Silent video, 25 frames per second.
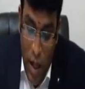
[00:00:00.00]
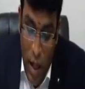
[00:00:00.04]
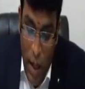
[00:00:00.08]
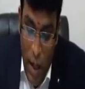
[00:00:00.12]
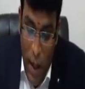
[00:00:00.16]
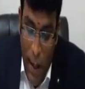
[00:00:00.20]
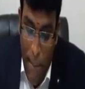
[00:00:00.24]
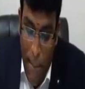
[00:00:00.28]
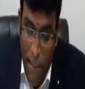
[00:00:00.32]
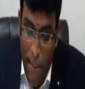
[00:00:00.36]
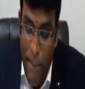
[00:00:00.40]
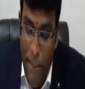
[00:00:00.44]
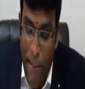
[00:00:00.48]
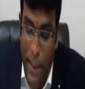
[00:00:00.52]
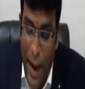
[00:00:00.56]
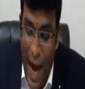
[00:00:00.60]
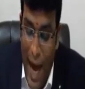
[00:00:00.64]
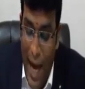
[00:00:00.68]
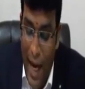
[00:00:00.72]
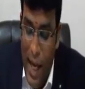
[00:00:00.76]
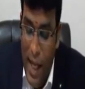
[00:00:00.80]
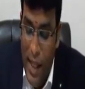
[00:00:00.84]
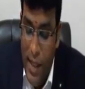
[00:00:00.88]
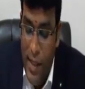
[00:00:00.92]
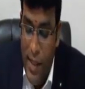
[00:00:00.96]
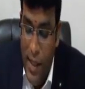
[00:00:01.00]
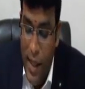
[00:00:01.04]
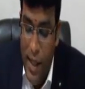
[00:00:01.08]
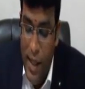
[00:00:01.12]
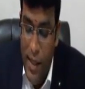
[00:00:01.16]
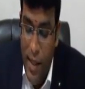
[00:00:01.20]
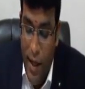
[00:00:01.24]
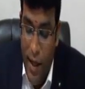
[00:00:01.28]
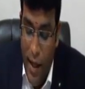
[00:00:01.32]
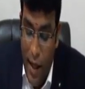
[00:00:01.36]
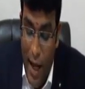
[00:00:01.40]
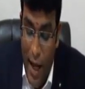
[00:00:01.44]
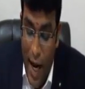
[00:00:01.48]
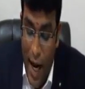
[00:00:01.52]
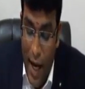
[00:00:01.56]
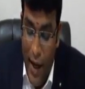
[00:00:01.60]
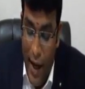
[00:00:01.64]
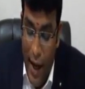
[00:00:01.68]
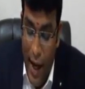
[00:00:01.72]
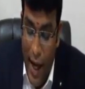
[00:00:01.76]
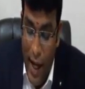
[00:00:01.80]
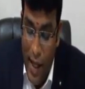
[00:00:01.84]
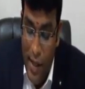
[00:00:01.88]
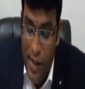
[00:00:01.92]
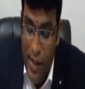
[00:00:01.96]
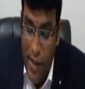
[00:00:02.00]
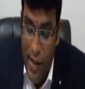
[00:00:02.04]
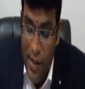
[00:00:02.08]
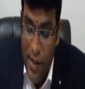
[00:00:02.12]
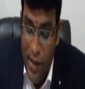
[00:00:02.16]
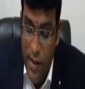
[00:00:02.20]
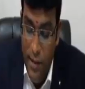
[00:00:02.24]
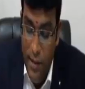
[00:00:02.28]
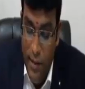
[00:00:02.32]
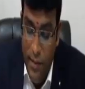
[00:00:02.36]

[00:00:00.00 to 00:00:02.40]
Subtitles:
balance is regarded as